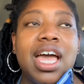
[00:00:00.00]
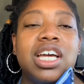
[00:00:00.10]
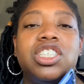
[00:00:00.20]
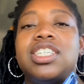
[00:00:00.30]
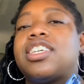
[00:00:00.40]

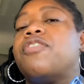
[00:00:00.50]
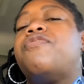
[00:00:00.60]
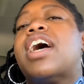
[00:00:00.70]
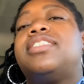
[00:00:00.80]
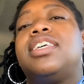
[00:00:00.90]
Just
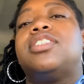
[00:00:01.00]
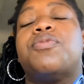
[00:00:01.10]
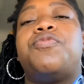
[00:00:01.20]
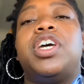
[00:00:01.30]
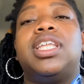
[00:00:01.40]
confessing some
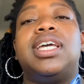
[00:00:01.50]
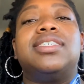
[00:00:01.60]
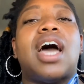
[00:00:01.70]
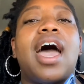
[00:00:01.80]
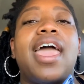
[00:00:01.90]
feelings.
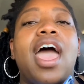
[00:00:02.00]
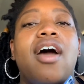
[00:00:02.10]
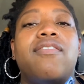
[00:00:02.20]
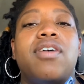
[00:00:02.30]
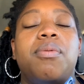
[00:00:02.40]
I
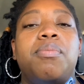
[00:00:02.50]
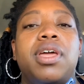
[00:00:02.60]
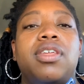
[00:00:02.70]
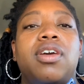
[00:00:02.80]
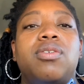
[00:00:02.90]
have
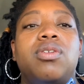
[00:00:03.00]
been